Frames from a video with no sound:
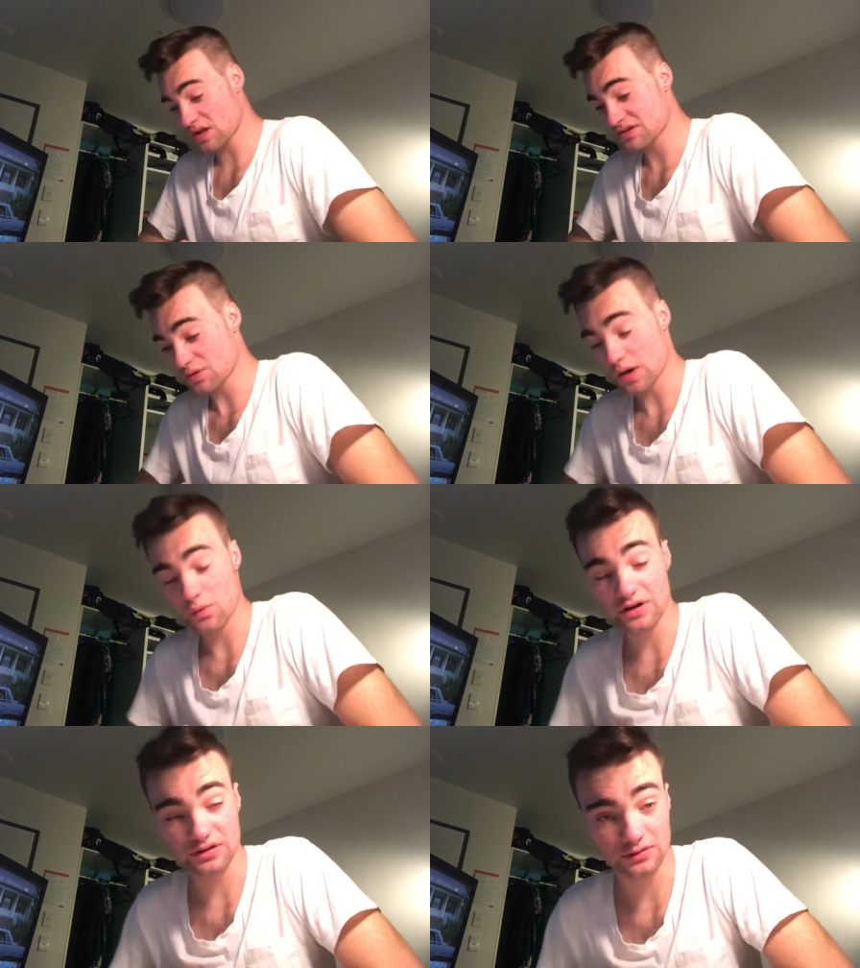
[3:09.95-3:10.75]
So I
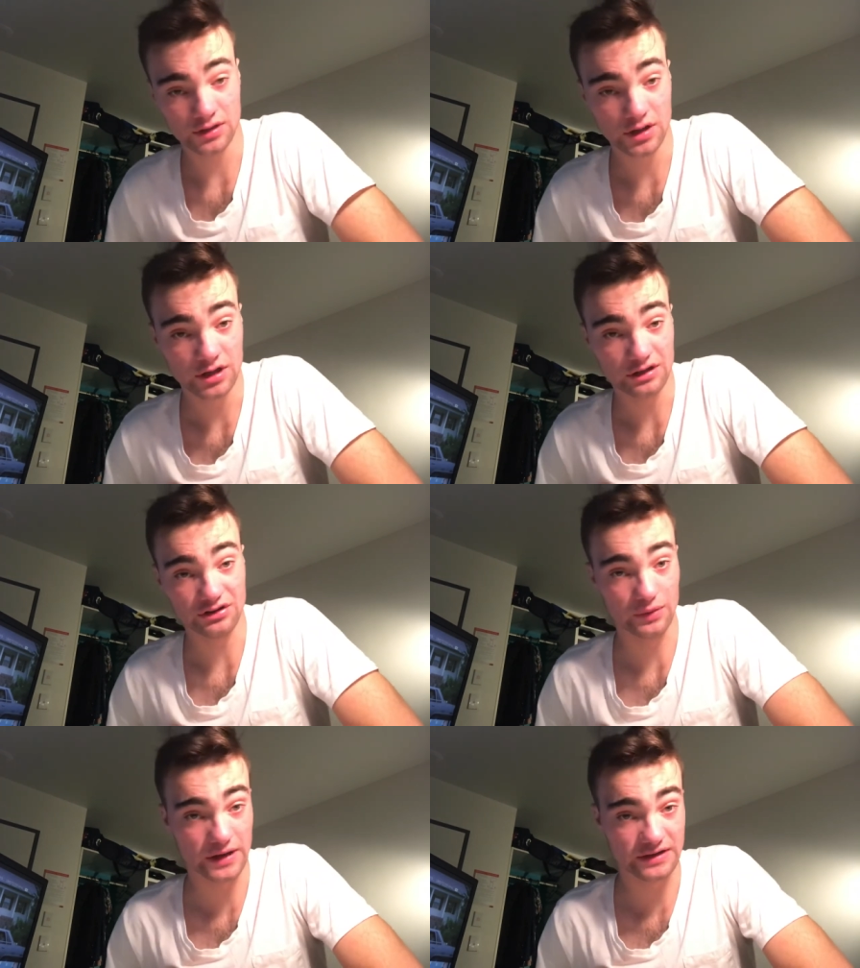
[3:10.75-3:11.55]
will
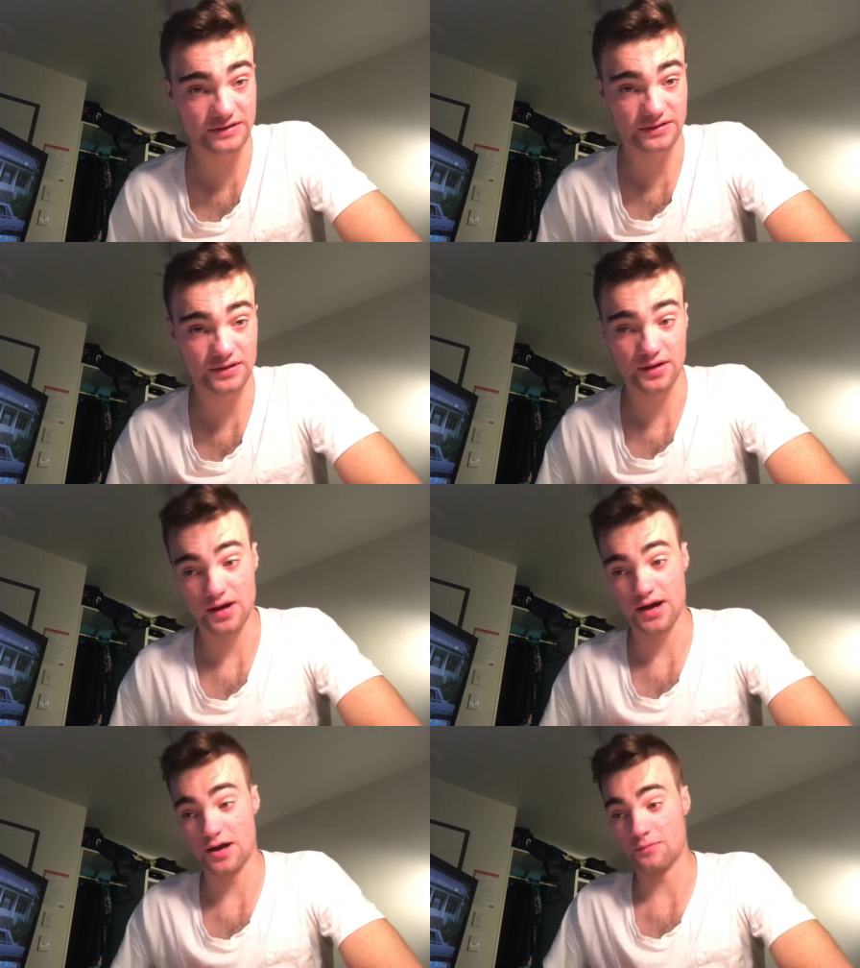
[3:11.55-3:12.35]
do it.
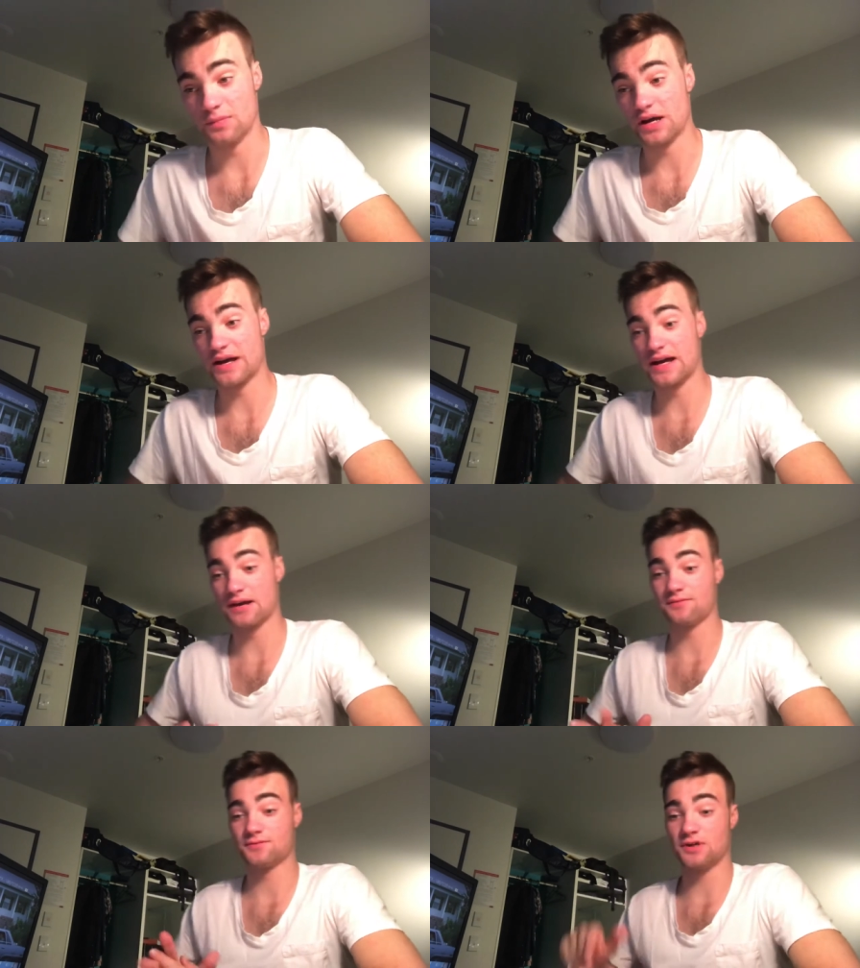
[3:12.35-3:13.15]
Um, I
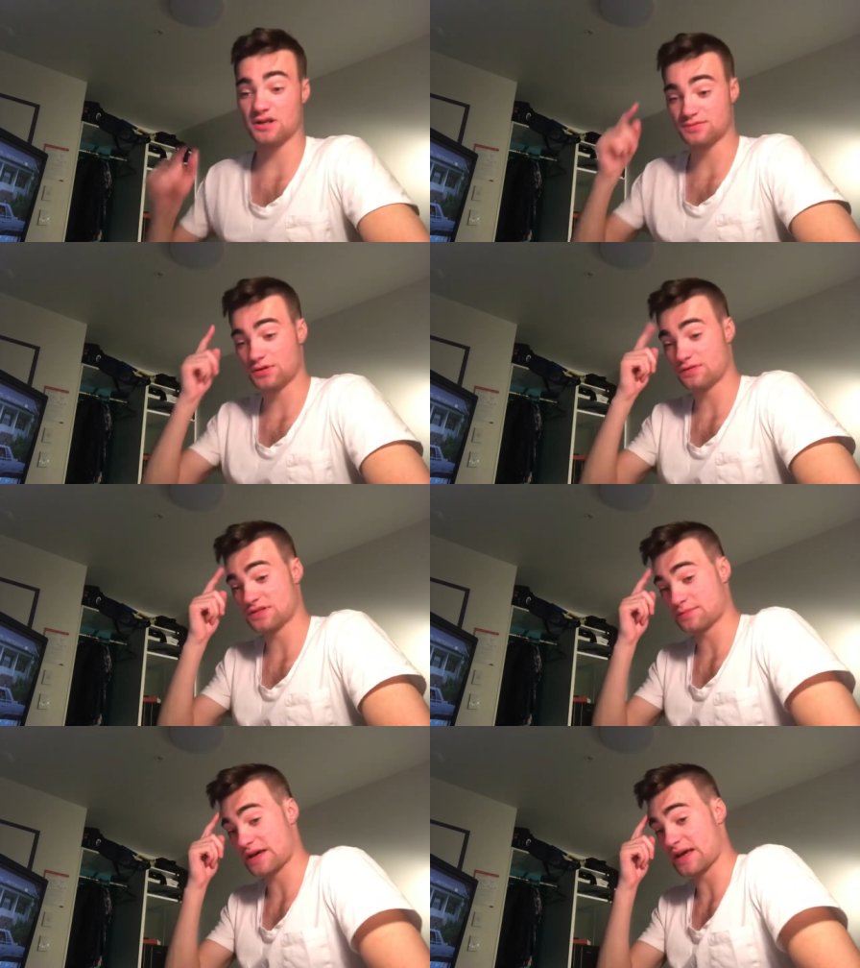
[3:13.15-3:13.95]
have dance moves
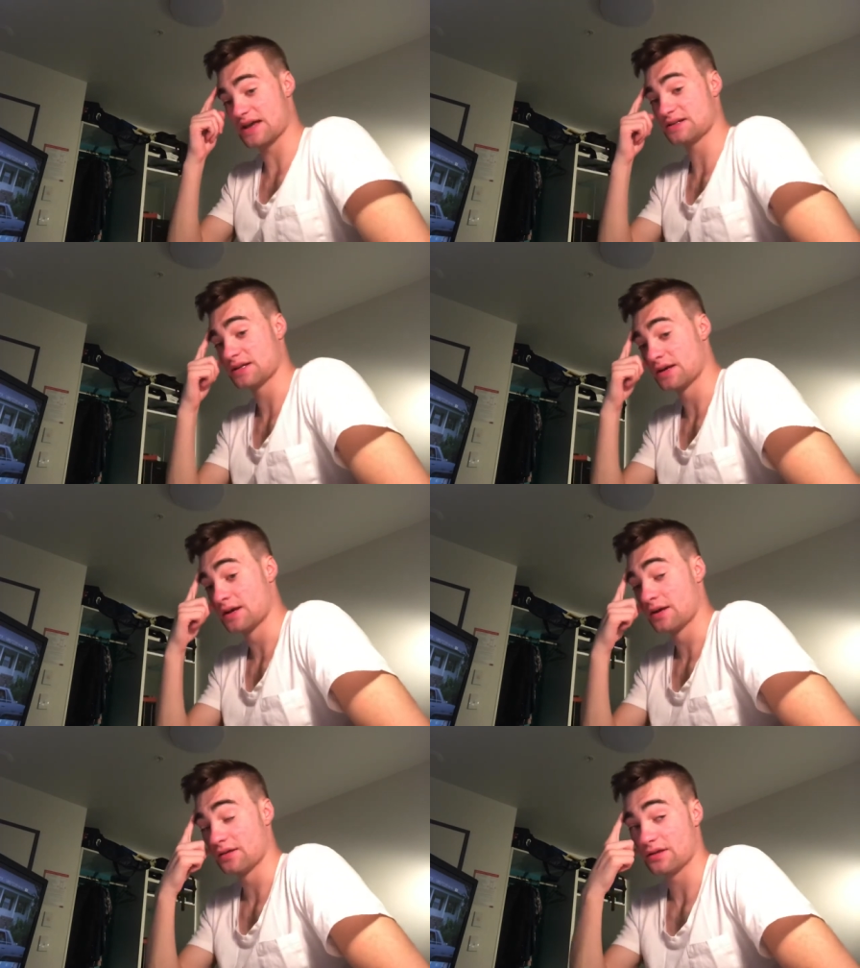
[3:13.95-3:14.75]
in my head
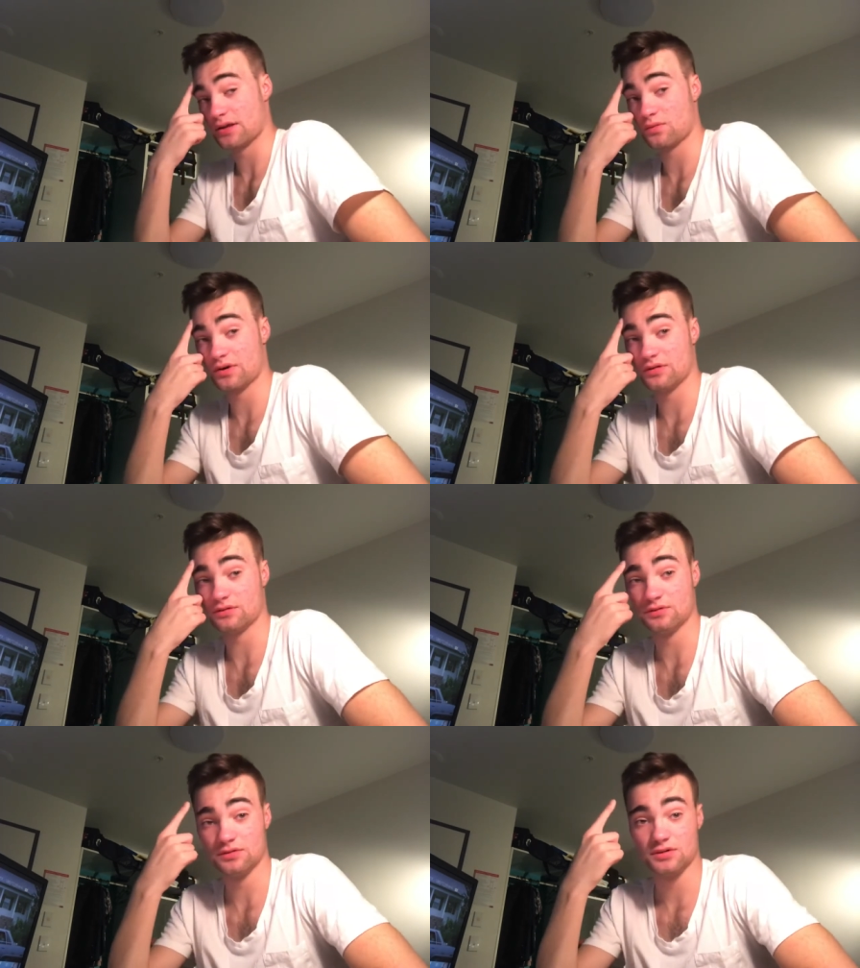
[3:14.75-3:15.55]
that I will